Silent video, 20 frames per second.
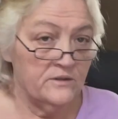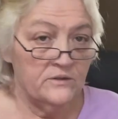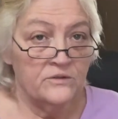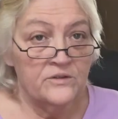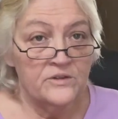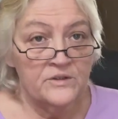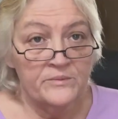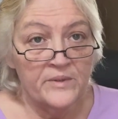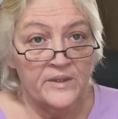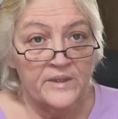
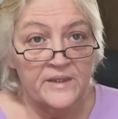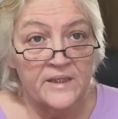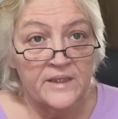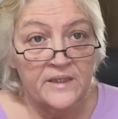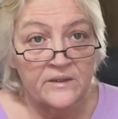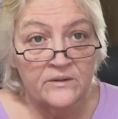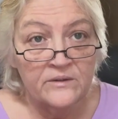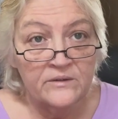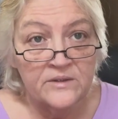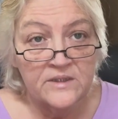Use my
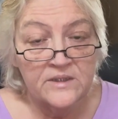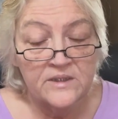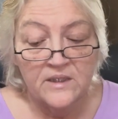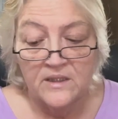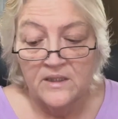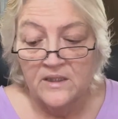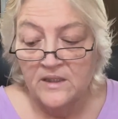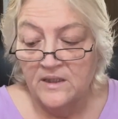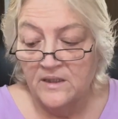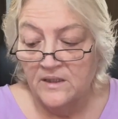nails.
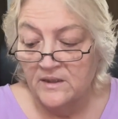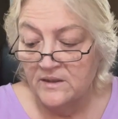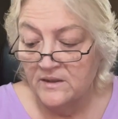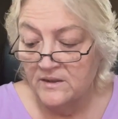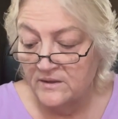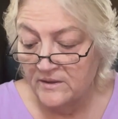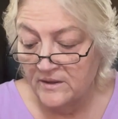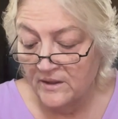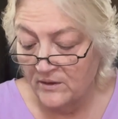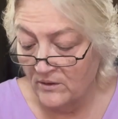
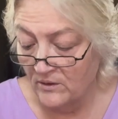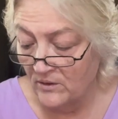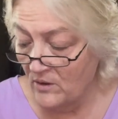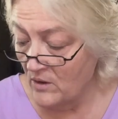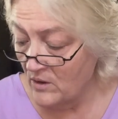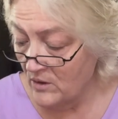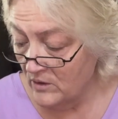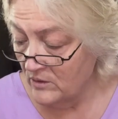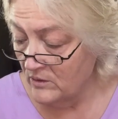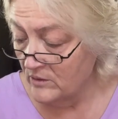They are
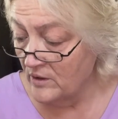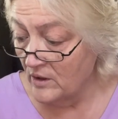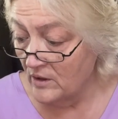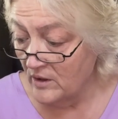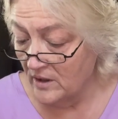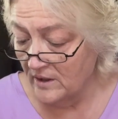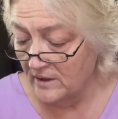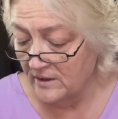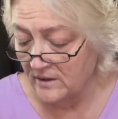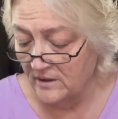all
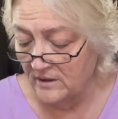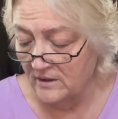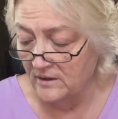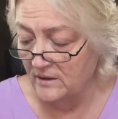gone.